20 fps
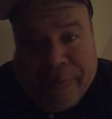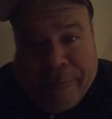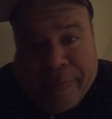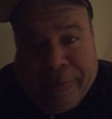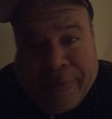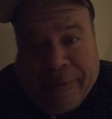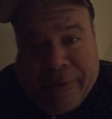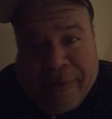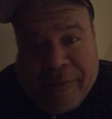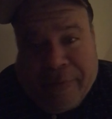
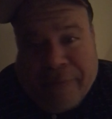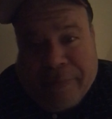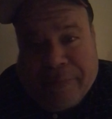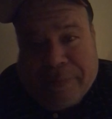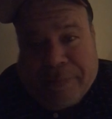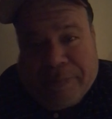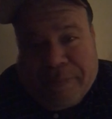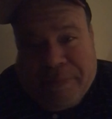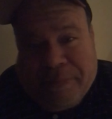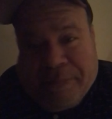Well,
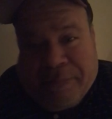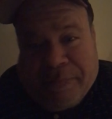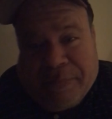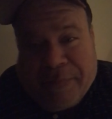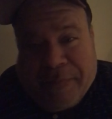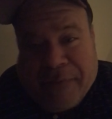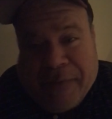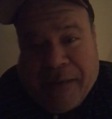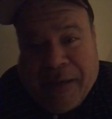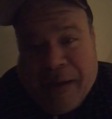
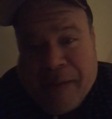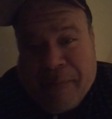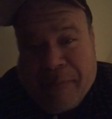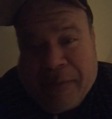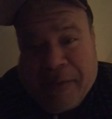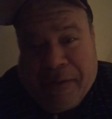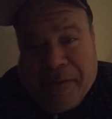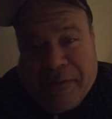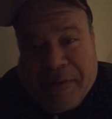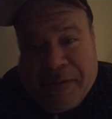I'm
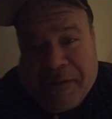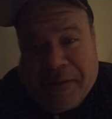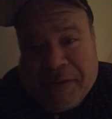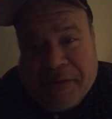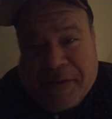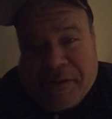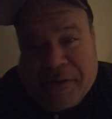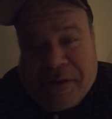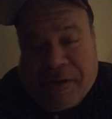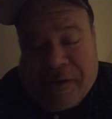guilty as
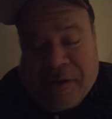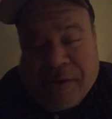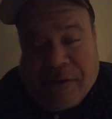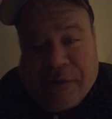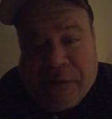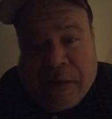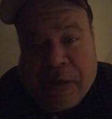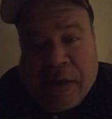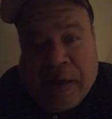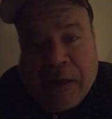charged.
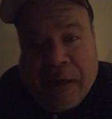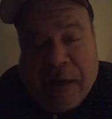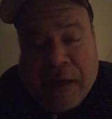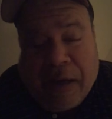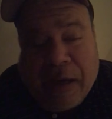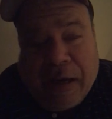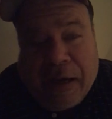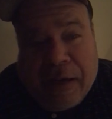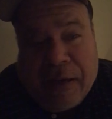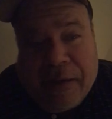
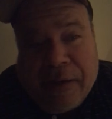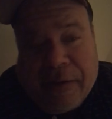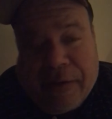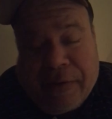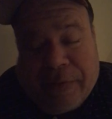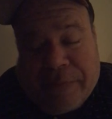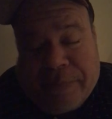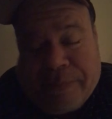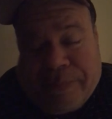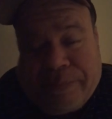I
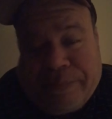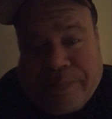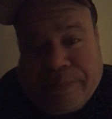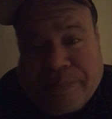um,